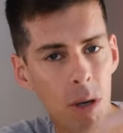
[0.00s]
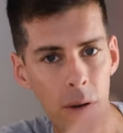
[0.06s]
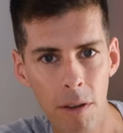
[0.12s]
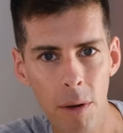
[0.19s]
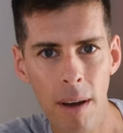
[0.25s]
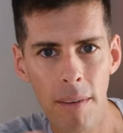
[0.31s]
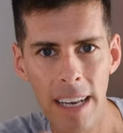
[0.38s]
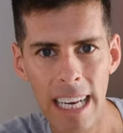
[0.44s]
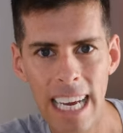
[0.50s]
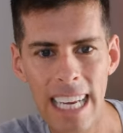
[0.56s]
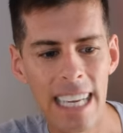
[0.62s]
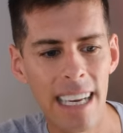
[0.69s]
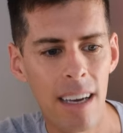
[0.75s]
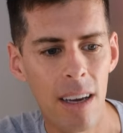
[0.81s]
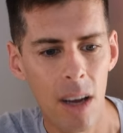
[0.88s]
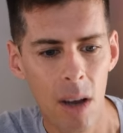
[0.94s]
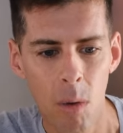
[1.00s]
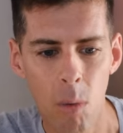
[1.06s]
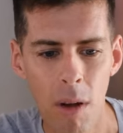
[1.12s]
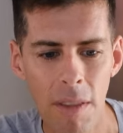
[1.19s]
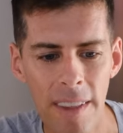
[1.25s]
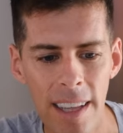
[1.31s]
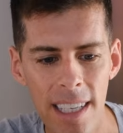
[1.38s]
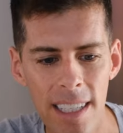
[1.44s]
So if you have any idea
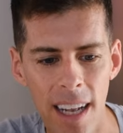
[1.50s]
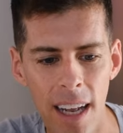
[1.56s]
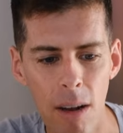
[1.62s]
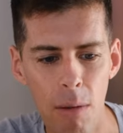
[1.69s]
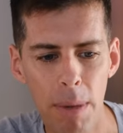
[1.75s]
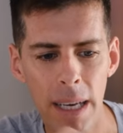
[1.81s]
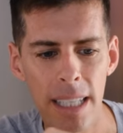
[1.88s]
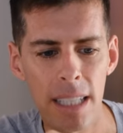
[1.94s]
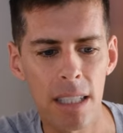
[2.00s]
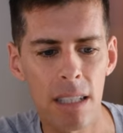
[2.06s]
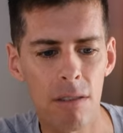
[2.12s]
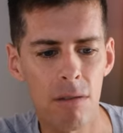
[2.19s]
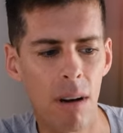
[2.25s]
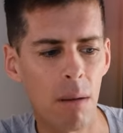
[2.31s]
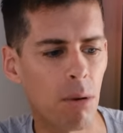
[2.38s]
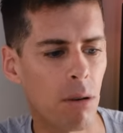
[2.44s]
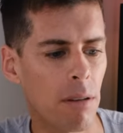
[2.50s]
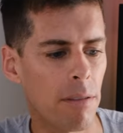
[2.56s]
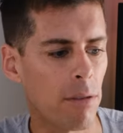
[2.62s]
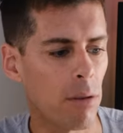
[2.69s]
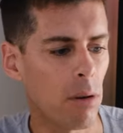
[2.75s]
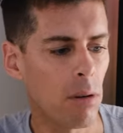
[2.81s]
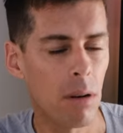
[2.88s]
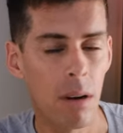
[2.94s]
what these little pieces of rubber are
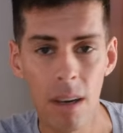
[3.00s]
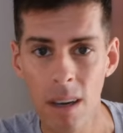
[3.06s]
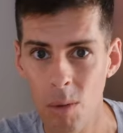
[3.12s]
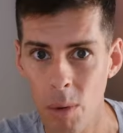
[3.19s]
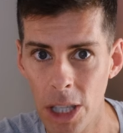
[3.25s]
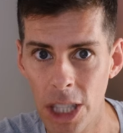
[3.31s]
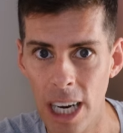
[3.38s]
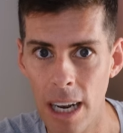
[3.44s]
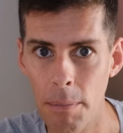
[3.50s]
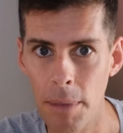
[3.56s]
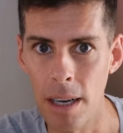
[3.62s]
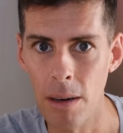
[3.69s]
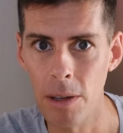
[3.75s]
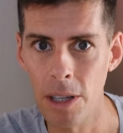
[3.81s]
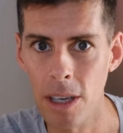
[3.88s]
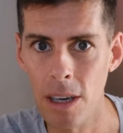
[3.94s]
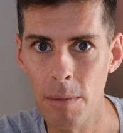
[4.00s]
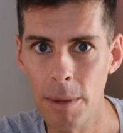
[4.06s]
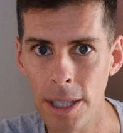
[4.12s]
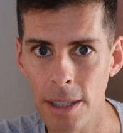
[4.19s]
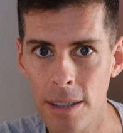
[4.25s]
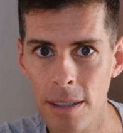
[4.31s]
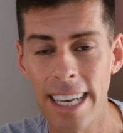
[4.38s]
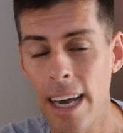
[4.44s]
for, why don't you let me know in the comments.